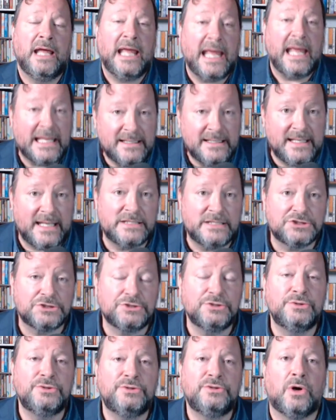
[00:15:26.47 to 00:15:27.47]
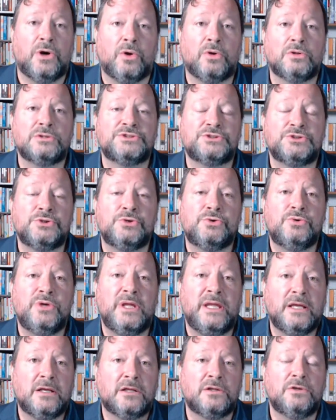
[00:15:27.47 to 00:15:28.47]
And they should also
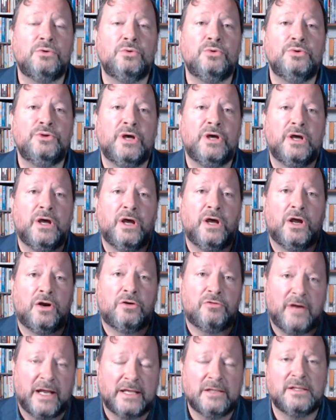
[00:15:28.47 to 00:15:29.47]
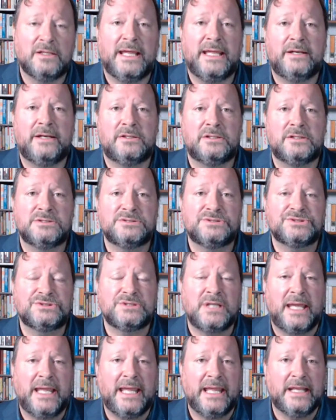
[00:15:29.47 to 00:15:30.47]
include regulators
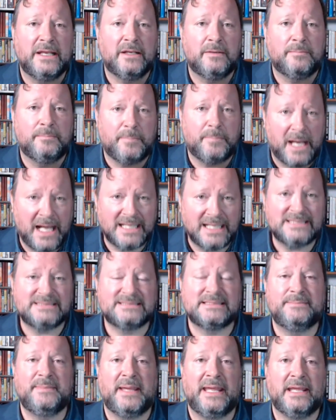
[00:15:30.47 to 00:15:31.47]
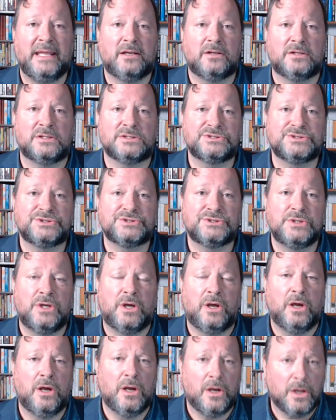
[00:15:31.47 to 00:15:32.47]
and policymakers
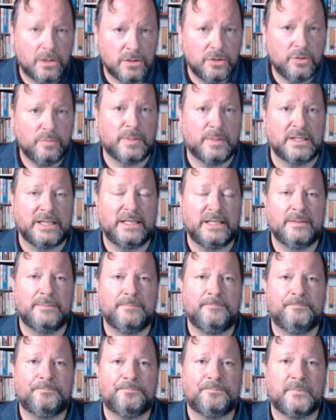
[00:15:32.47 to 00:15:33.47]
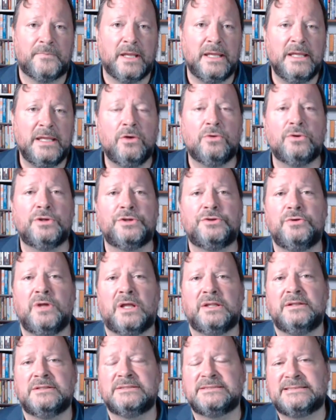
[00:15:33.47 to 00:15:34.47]
globally in order to
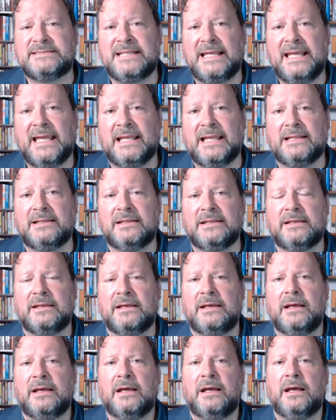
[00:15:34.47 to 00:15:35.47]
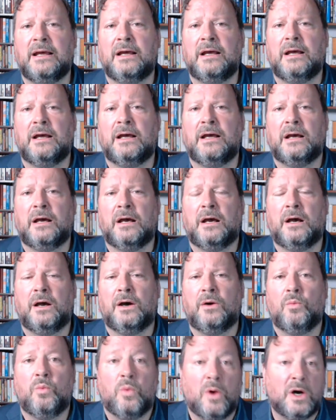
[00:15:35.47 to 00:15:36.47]
understand
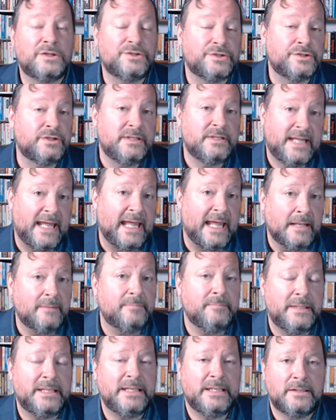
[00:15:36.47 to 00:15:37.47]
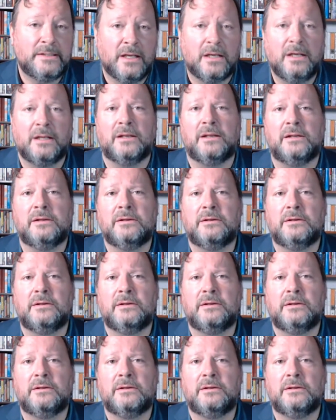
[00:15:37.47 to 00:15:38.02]
what can be done.